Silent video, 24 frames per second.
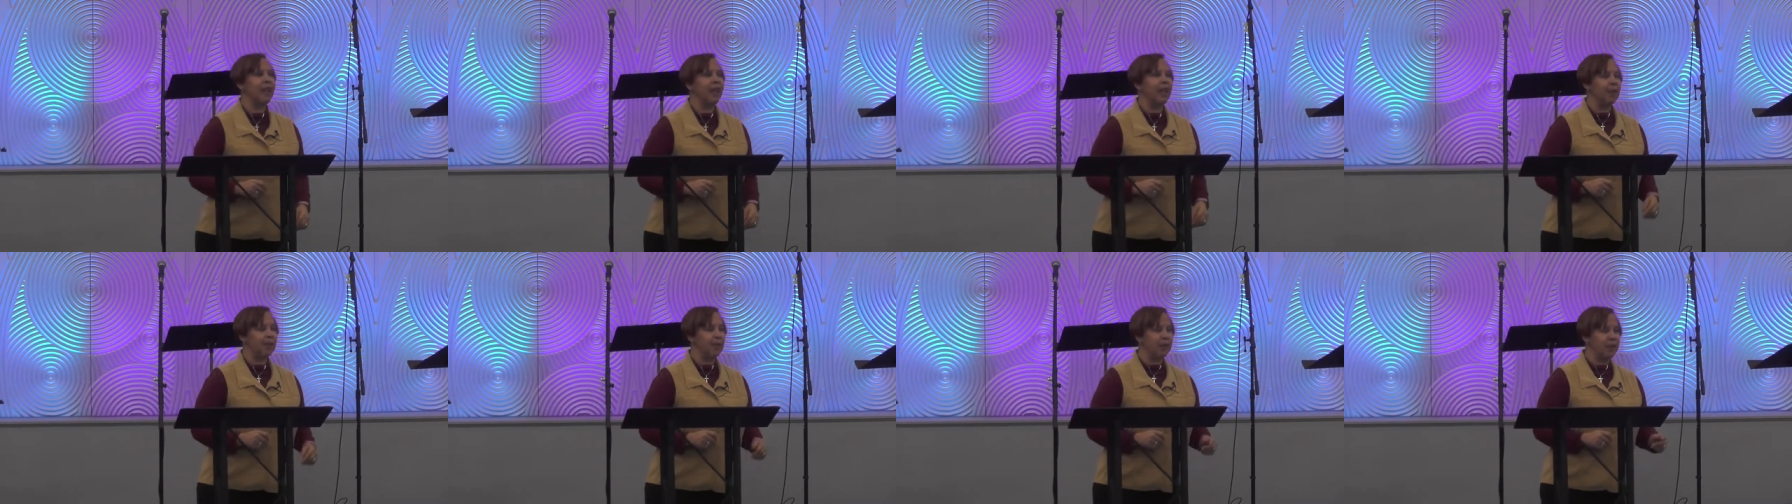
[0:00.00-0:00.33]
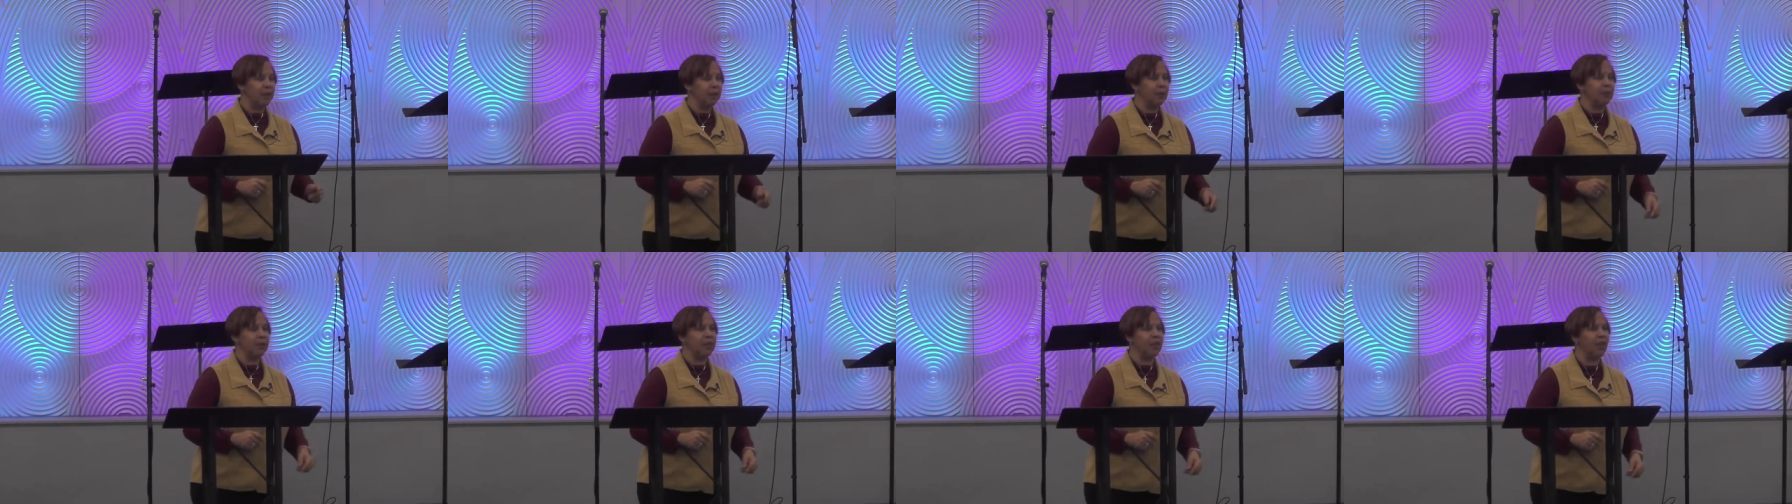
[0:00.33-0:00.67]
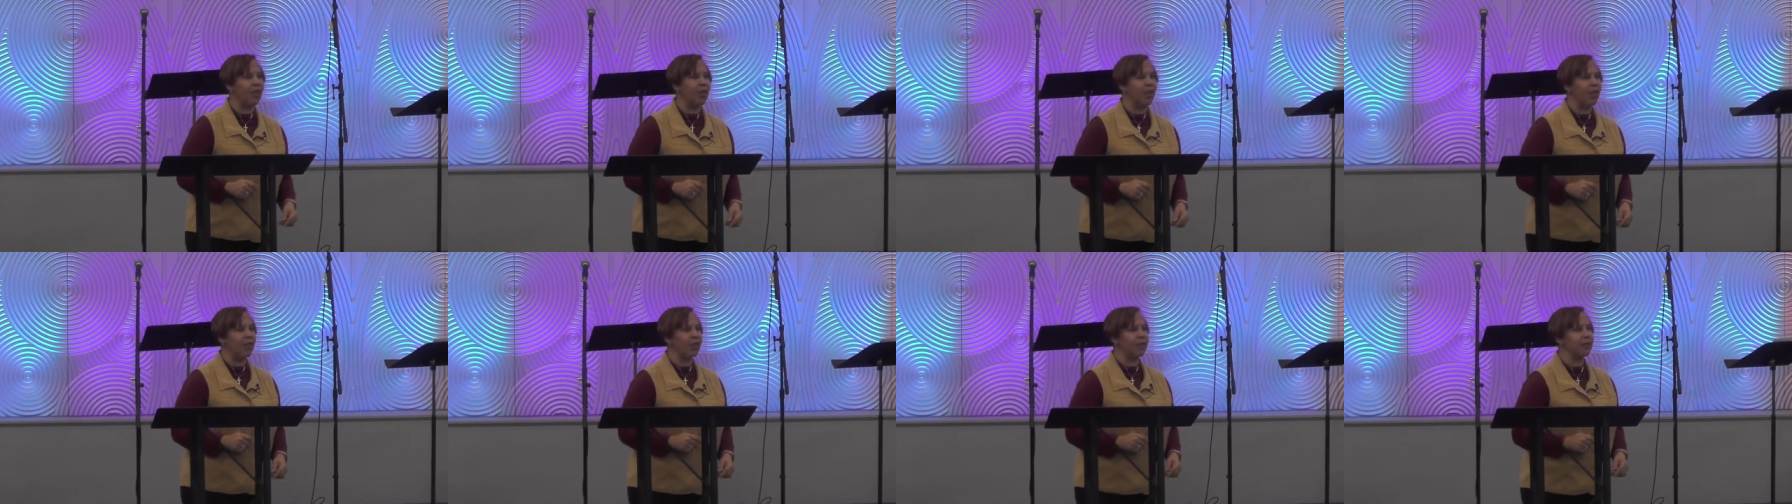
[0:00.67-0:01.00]
and when it was
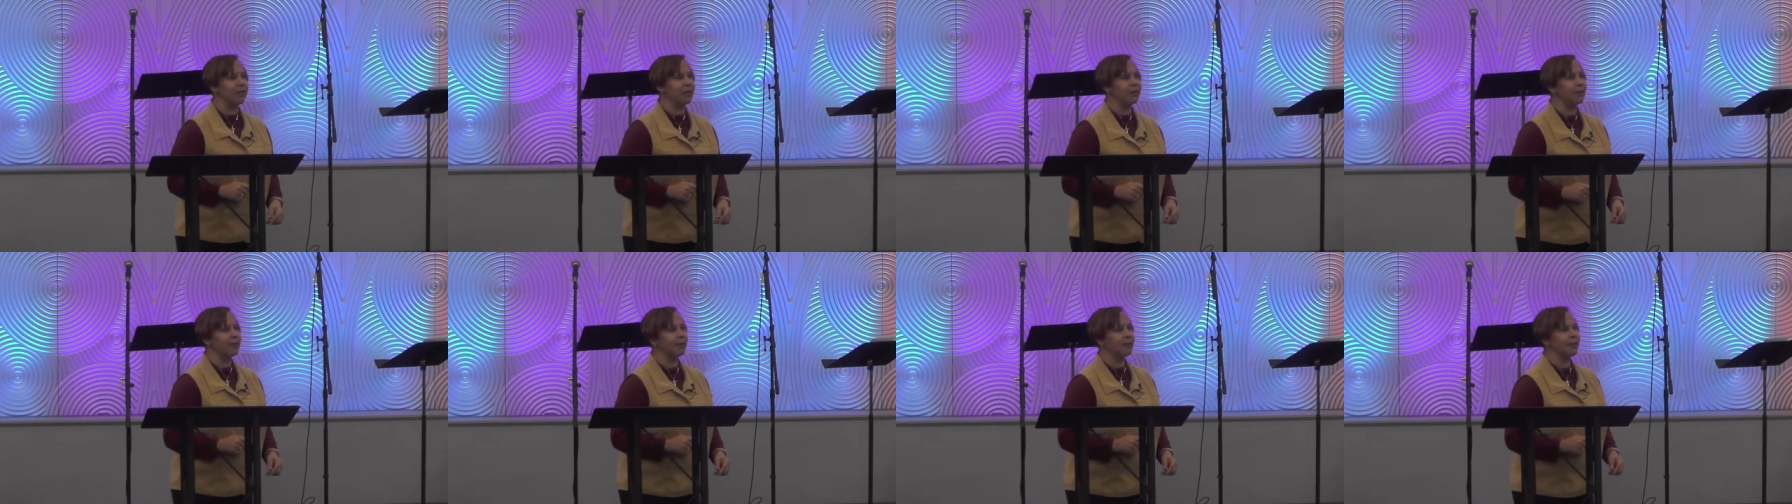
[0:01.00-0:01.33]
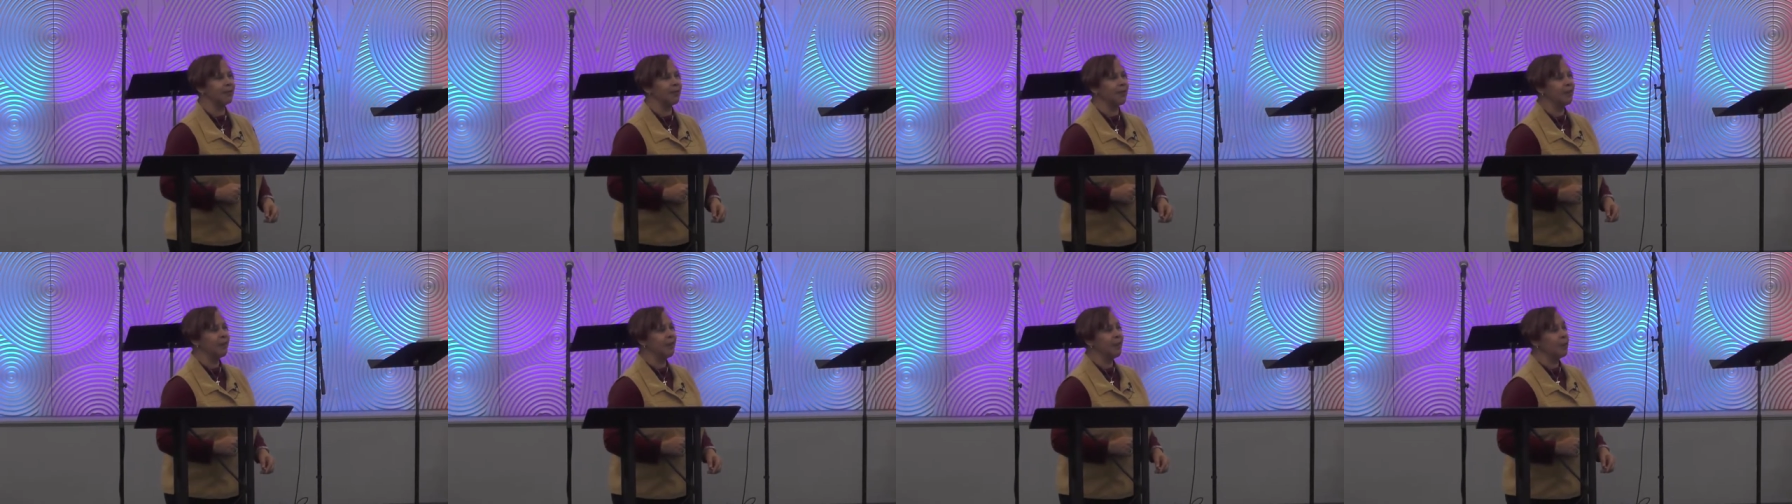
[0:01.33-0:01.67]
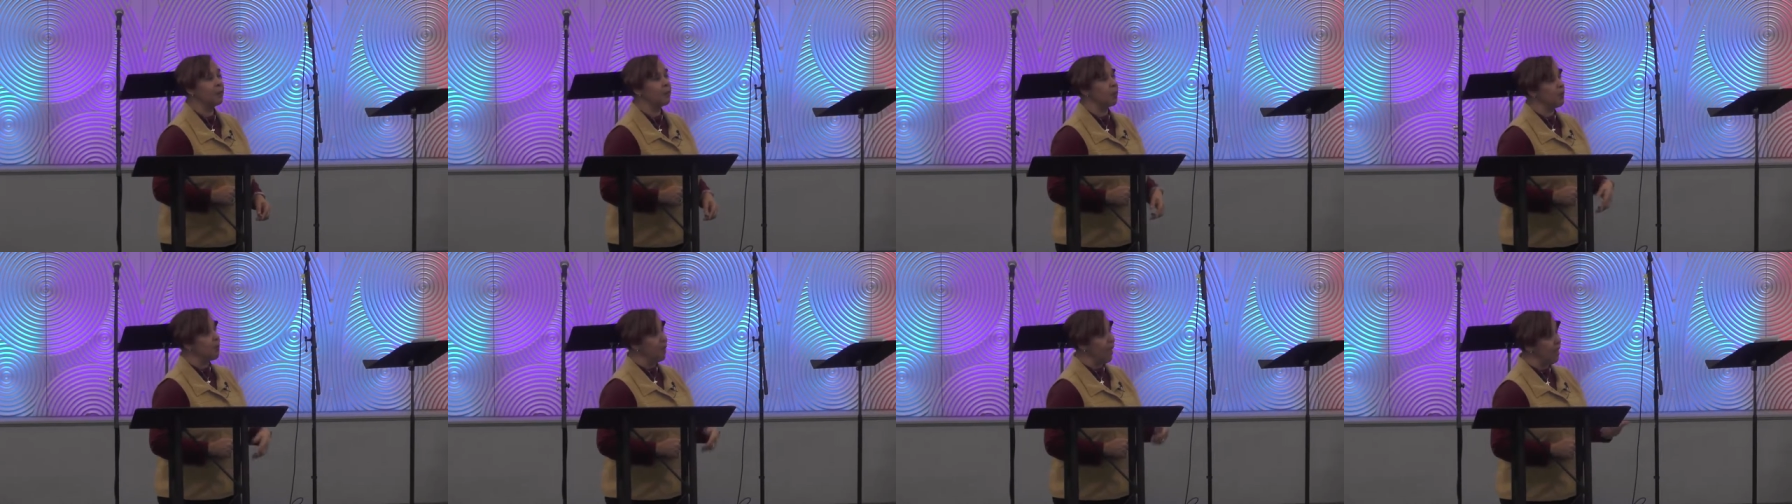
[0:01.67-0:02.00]
hard.
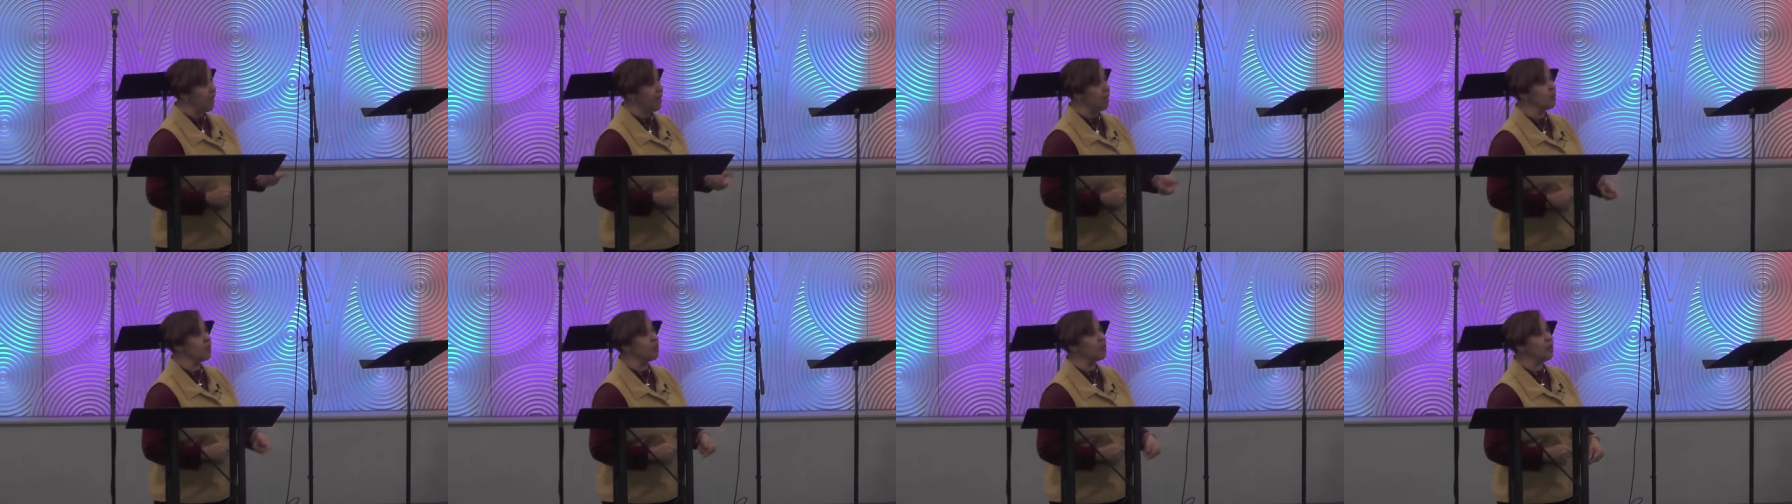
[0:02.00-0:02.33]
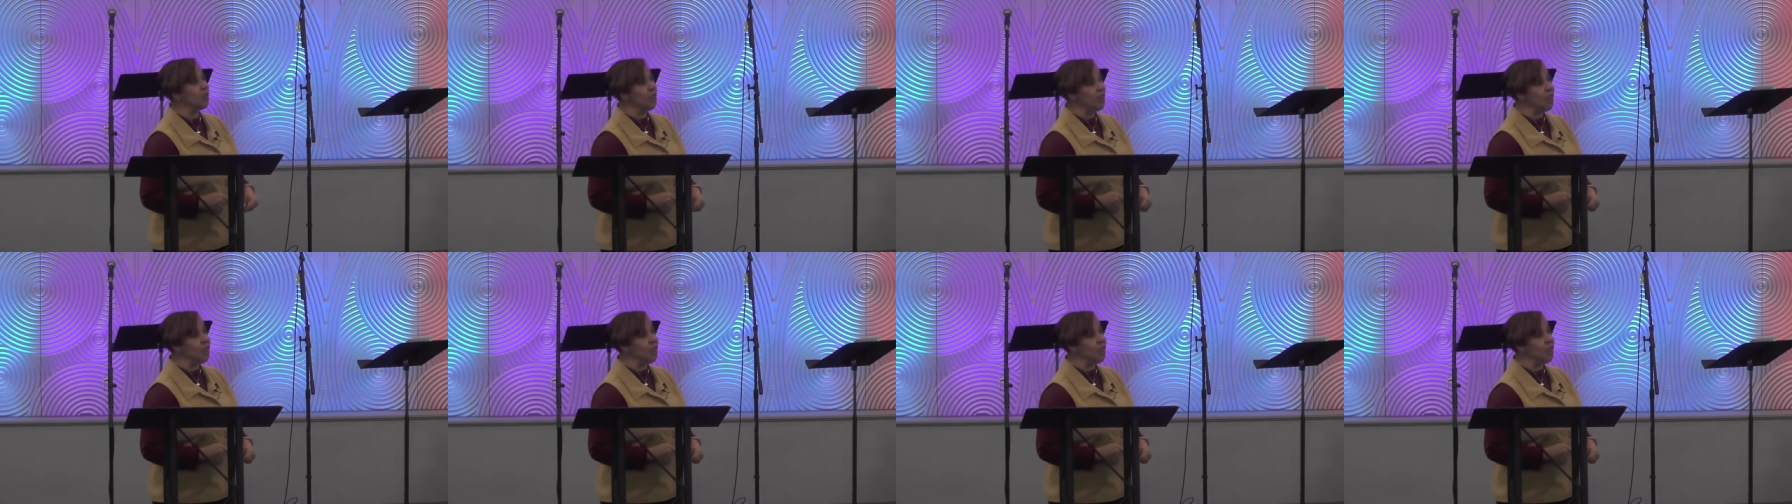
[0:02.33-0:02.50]
But while it was